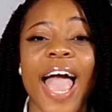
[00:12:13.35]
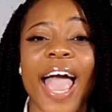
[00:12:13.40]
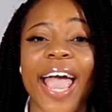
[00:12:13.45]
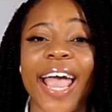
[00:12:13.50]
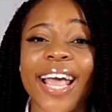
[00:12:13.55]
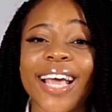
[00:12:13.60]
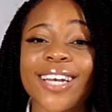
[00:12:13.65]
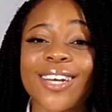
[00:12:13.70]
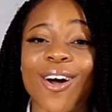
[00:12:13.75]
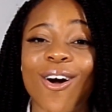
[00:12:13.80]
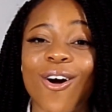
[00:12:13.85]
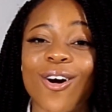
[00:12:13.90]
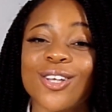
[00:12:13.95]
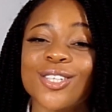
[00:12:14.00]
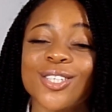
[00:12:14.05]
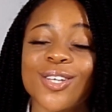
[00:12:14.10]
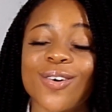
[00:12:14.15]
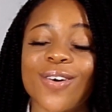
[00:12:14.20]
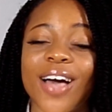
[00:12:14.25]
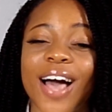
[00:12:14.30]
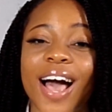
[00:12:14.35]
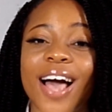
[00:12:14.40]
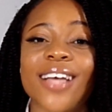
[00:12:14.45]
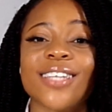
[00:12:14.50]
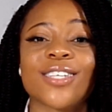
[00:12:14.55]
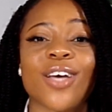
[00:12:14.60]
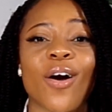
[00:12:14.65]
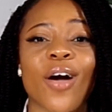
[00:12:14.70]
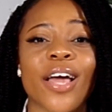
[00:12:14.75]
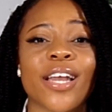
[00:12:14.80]
And also,
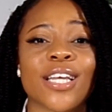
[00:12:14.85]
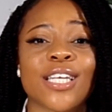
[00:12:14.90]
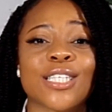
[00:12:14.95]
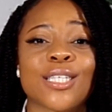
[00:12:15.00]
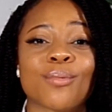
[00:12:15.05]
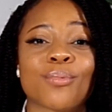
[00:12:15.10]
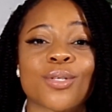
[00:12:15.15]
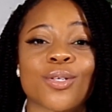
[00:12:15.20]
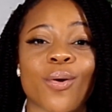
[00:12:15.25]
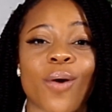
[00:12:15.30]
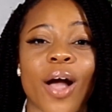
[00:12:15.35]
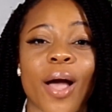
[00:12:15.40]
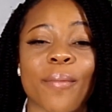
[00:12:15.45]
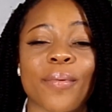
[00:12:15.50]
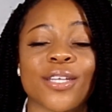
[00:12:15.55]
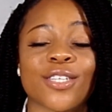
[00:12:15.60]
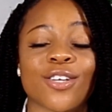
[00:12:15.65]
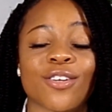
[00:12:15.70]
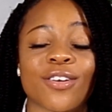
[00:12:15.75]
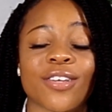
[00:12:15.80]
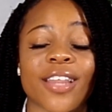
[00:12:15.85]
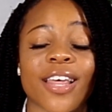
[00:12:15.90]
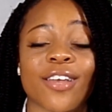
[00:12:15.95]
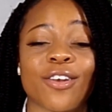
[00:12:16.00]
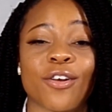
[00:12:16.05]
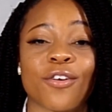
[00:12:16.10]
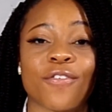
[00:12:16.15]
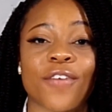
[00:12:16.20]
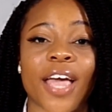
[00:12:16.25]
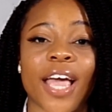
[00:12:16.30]
guys, go ahead and subscribe and turn on that
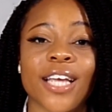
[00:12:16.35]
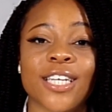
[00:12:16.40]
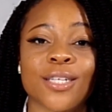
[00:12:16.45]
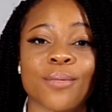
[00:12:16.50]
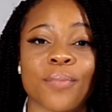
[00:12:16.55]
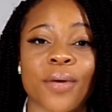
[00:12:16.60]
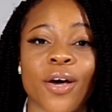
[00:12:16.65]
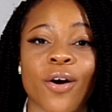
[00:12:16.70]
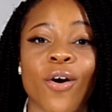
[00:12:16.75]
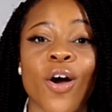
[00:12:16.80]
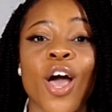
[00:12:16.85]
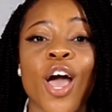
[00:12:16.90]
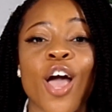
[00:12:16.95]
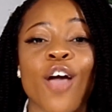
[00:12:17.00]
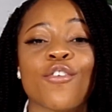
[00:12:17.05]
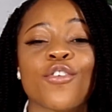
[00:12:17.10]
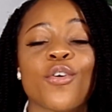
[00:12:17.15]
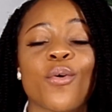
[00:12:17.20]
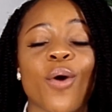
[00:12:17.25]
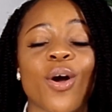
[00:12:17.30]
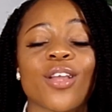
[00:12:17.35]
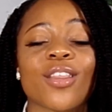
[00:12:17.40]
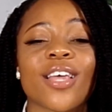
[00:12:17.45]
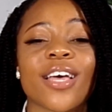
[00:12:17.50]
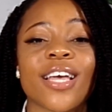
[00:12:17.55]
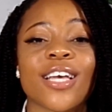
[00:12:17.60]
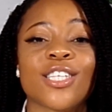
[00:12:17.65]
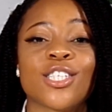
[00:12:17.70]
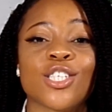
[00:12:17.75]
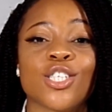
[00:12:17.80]
notification bell if you are
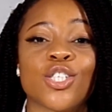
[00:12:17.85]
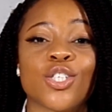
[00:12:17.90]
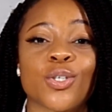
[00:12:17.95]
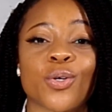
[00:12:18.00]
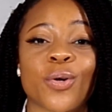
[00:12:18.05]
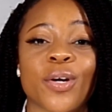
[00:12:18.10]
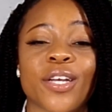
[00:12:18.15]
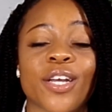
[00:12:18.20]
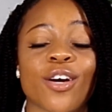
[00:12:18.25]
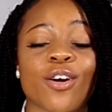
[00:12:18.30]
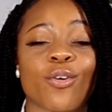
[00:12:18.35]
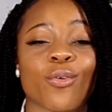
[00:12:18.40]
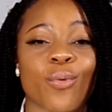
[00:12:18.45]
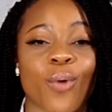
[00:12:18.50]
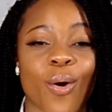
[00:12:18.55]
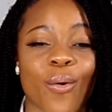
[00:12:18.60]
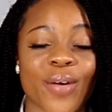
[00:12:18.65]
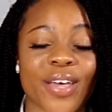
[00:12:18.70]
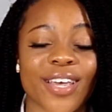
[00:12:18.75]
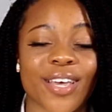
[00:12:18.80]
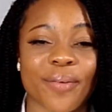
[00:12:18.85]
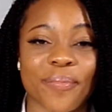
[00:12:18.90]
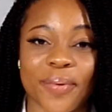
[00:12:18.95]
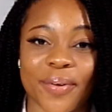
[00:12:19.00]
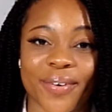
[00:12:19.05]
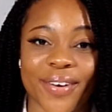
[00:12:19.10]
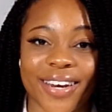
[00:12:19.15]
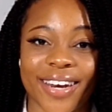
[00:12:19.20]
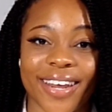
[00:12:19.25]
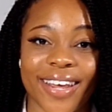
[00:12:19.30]
looking to join a growing
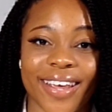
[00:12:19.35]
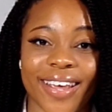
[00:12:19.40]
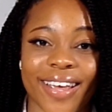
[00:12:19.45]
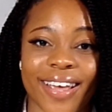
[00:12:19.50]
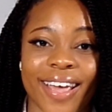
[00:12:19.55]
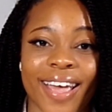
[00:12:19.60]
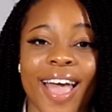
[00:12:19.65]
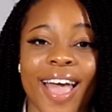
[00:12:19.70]
community.